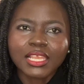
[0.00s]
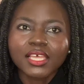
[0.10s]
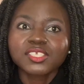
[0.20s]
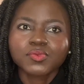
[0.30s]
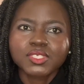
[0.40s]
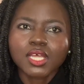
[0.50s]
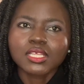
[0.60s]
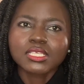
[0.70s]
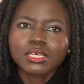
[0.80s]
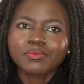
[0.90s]
alerts Richard
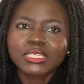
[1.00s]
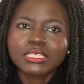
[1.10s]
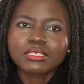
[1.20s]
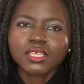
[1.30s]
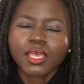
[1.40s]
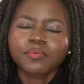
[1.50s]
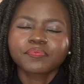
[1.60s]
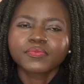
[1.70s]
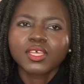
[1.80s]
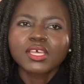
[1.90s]
that somebody is there.
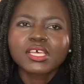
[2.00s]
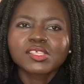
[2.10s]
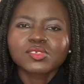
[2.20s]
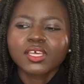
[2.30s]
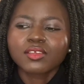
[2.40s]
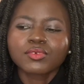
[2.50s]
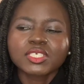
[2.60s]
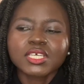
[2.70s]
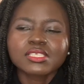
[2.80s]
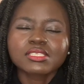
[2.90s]
So then
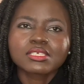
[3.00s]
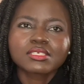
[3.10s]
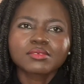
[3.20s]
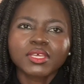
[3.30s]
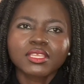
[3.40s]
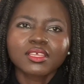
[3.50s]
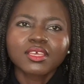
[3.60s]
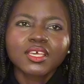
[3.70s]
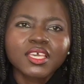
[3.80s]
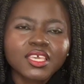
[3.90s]
Richard sees him and
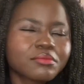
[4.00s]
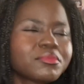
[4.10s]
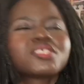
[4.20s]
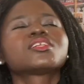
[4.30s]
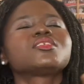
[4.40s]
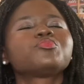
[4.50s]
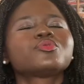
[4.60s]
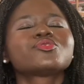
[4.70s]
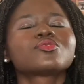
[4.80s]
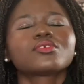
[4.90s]
he immediately
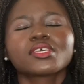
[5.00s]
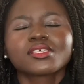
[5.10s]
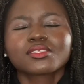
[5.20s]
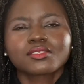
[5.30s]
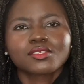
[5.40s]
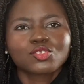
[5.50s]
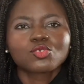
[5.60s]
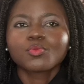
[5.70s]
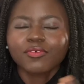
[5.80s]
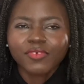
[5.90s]
puts on his
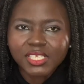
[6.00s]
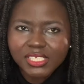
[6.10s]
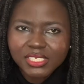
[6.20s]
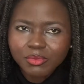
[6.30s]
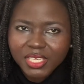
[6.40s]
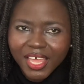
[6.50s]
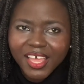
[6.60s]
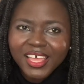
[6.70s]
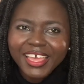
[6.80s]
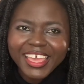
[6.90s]
super friendly demeanor.
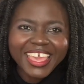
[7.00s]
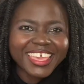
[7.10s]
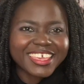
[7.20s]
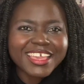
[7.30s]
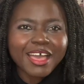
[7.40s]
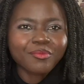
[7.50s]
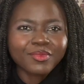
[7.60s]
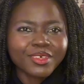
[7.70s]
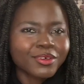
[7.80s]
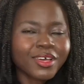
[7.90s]
Hey,
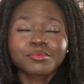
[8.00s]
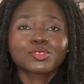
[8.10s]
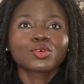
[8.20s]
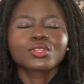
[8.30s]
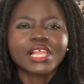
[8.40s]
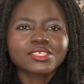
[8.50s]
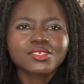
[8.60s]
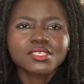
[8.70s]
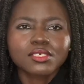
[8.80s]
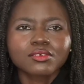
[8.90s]
I'm so glad to
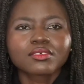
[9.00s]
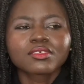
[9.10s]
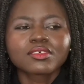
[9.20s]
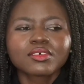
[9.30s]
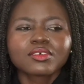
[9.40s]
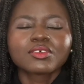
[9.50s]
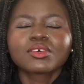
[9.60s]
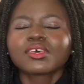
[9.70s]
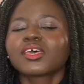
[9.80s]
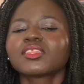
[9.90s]
see you.
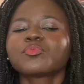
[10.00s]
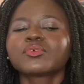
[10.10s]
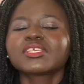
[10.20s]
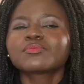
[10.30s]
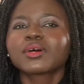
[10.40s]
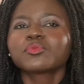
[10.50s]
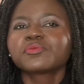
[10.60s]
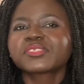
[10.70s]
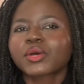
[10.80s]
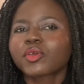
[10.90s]
And the policeman
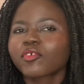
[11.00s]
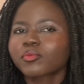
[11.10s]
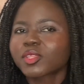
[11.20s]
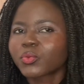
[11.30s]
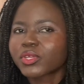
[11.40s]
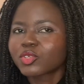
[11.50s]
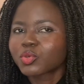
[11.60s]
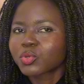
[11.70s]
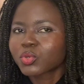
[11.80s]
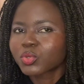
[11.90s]
moves away from the
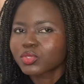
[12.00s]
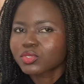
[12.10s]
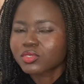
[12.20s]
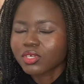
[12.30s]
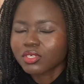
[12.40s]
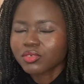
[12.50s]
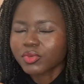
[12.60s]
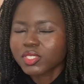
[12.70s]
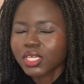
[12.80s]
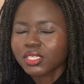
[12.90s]
window to talk to
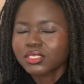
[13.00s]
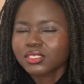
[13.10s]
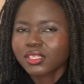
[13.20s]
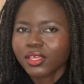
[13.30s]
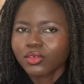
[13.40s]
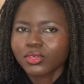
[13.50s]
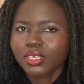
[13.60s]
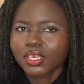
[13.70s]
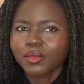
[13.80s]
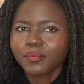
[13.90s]
Richard. She's like,
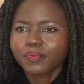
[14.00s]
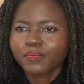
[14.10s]
okay,